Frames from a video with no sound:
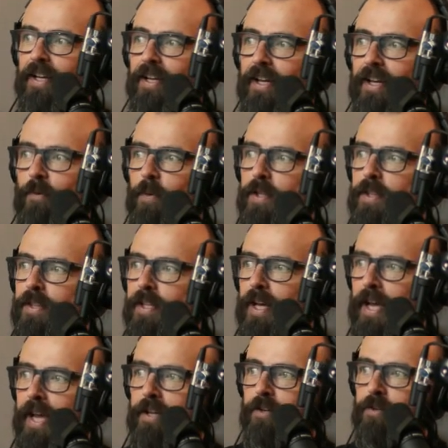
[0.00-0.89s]
And with
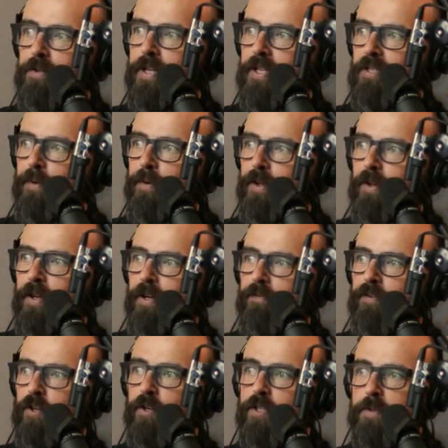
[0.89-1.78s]
Andrew's testimonial here
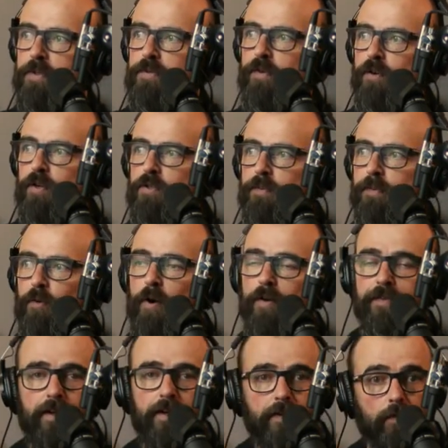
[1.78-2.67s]
for Christmas photos with my
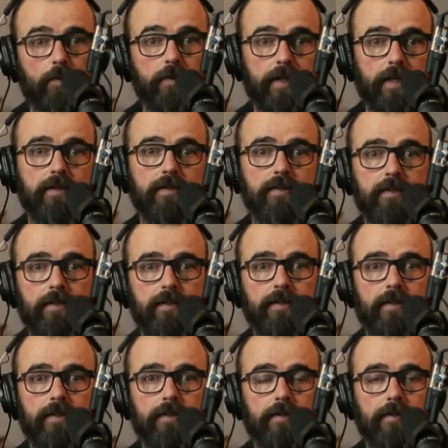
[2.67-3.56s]
wife, well, then
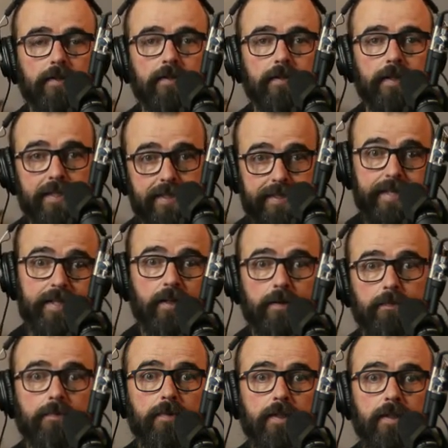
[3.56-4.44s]
let's see them.